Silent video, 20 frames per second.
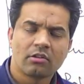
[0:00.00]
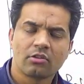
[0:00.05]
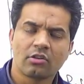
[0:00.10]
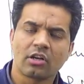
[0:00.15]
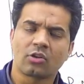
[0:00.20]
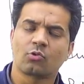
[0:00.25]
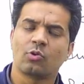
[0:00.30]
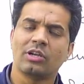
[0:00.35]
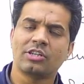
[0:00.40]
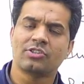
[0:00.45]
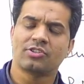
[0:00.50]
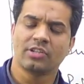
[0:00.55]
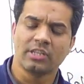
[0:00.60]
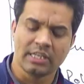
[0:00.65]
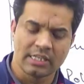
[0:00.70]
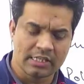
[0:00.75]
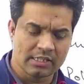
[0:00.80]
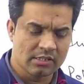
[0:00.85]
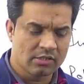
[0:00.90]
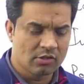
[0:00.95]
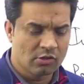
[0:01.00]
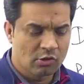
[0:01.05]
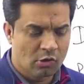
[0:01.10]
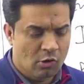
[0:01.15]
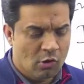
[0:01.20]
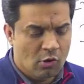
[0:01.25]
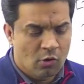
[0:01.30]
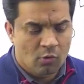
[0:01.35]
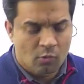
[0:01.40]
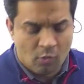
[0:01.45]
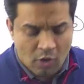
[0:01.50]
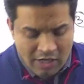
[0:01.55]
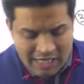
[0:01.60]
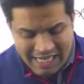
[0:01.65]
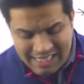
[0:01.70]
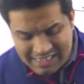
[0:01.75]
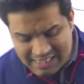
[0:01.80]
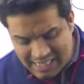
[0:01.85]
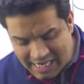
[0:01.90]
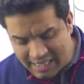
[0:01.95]
the question is, what
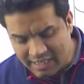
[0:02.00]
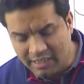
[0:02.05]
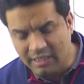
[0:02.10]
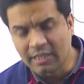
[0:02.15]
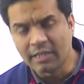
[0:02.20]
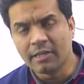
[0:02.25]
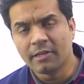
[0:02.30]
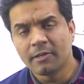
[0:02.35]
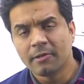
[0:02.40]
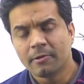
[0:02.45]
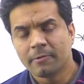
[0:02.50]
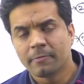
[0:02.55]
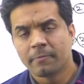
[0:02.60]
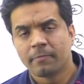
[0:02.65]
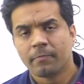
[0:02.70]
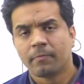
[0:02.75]
exactly